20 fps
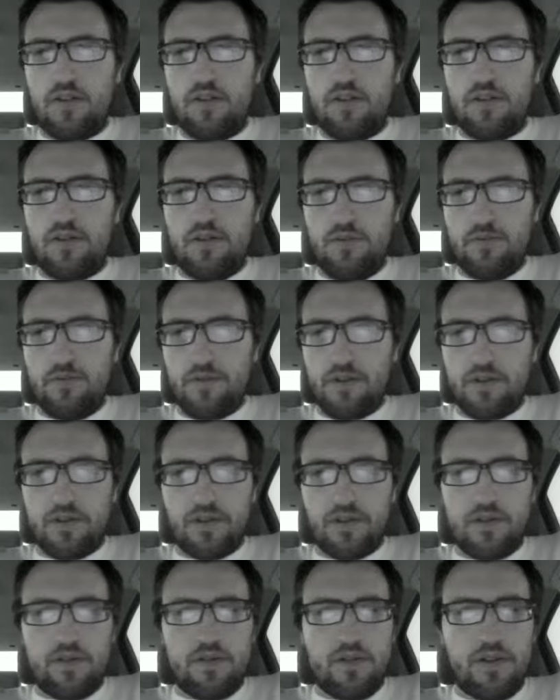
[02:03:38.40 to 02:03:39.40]
Then we're going to
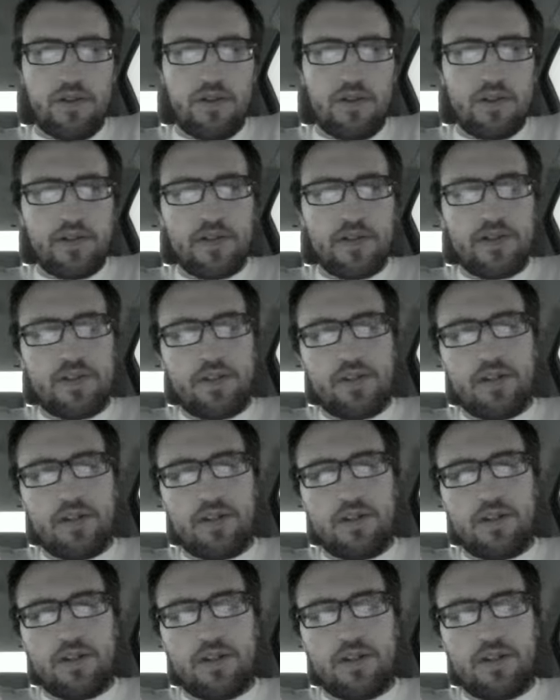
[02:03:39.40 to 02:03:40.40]
go ahead and
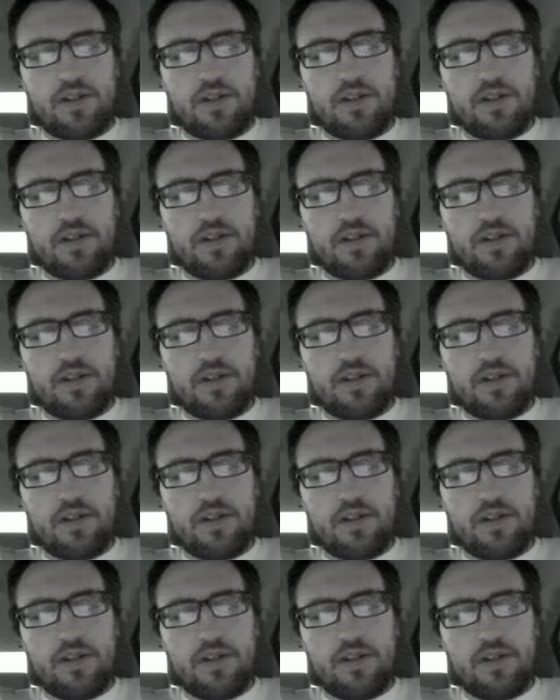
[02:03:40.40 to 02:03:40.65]
say